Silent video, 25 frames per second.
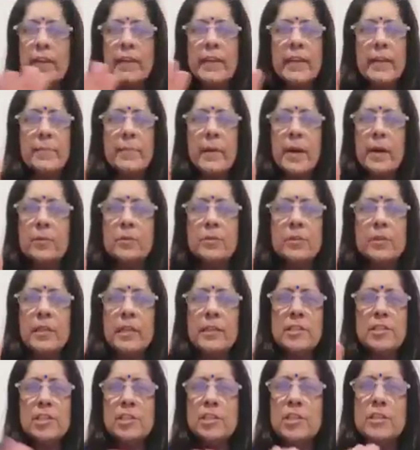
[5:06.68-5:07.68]
worry about
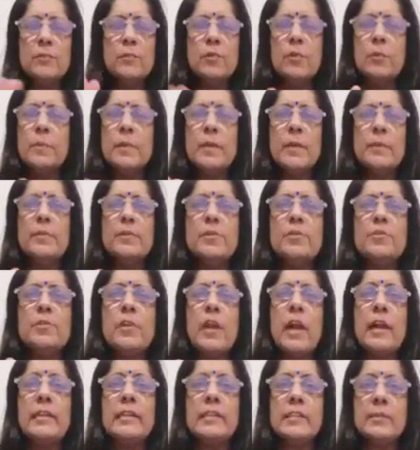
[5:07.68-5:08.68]
that children won't be able to
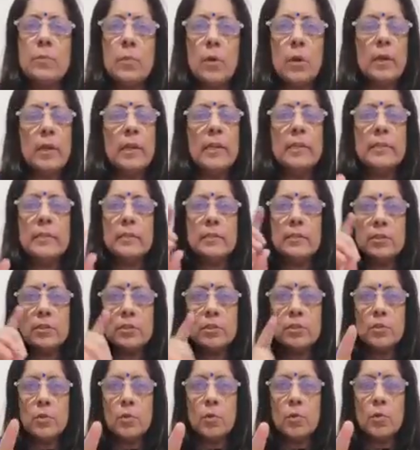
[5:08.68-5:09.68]
write small
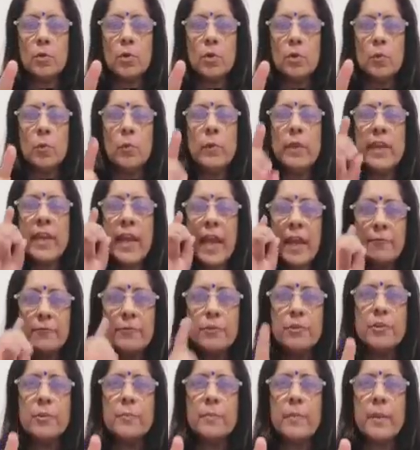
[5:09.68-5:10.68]
letters. No, we have
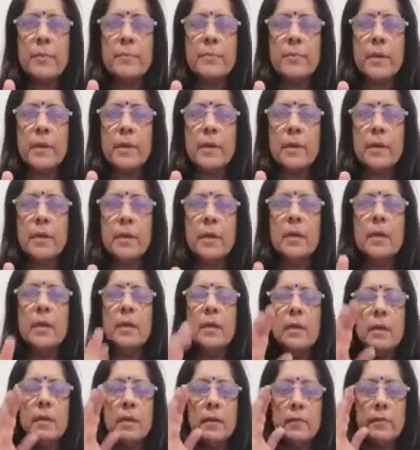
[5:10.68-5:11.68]
to remember
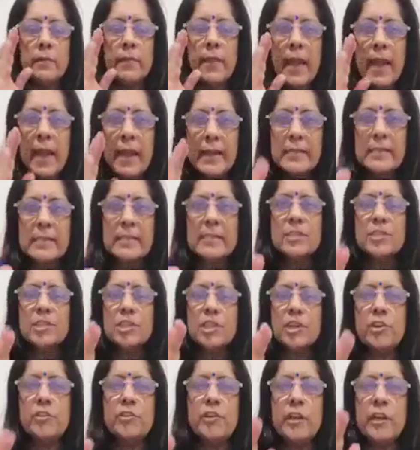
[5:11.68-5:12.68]
that
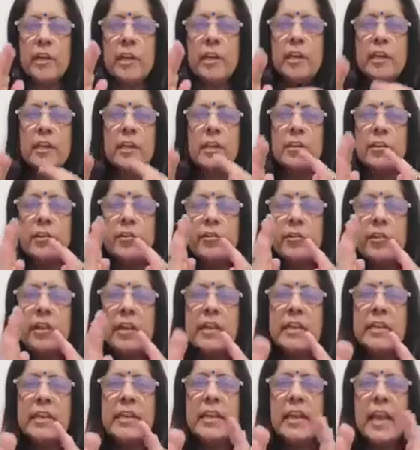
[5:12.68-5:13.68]
children learn
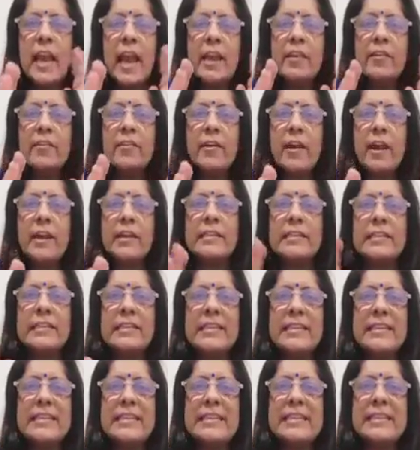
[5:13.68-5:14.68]
reading and
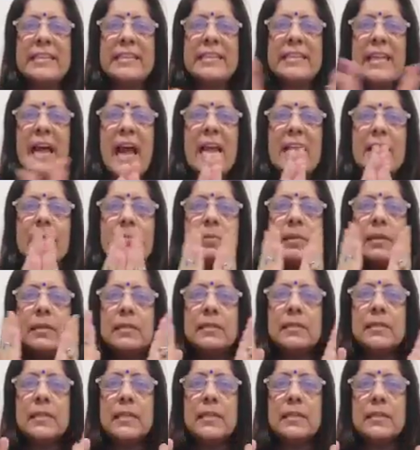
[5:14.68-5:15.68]
writing
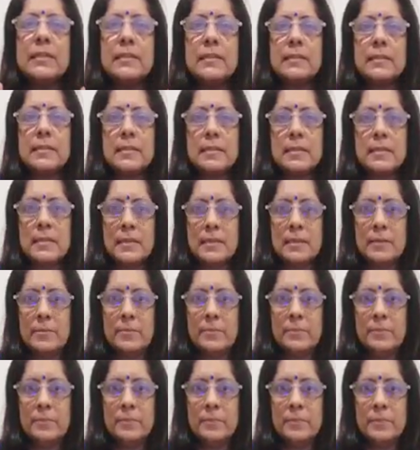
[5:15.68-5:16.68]
simultaneously.
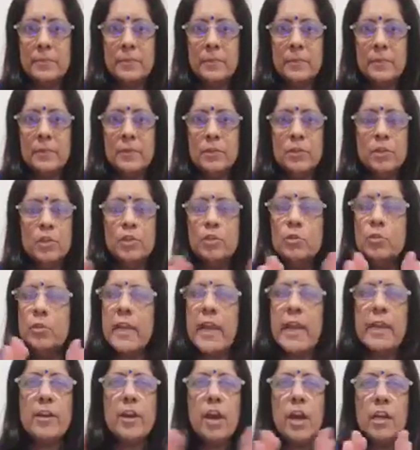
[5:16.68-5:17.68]
So you
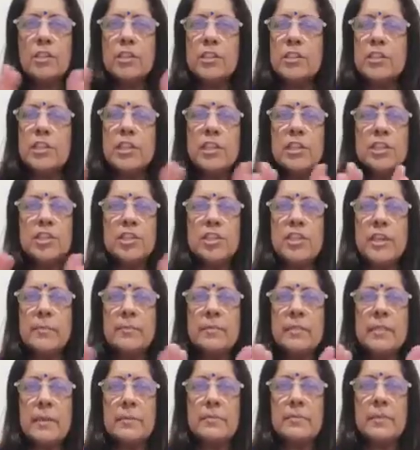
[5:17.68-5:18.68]
cannot teach
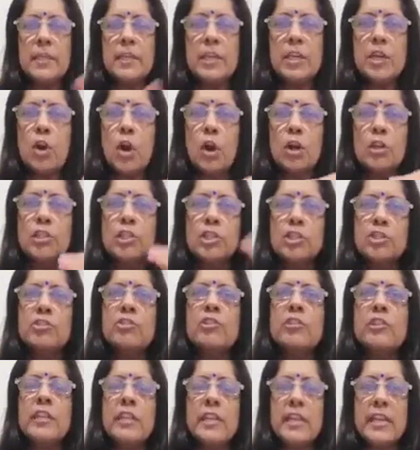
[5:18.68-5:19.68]
them something
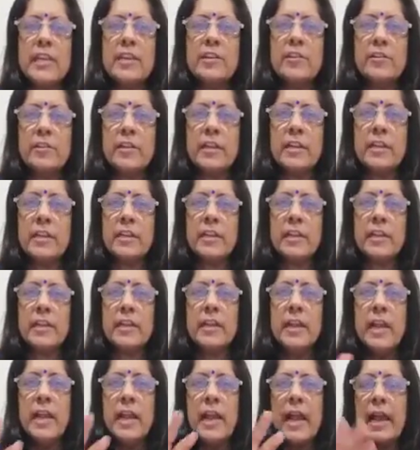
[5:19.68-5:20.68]
contrary in
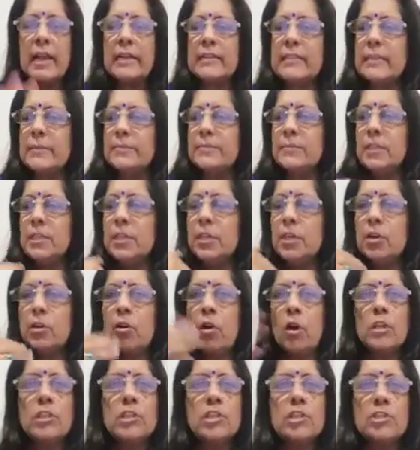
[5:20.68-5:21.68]
reading and something
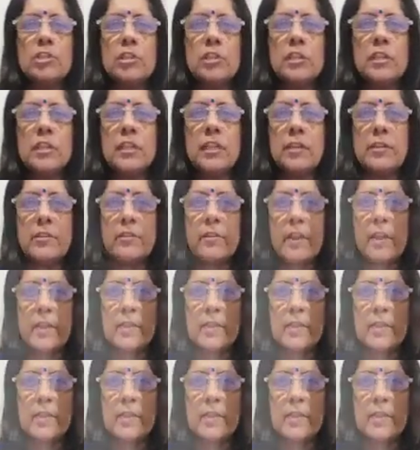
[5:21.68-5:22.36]
contrary in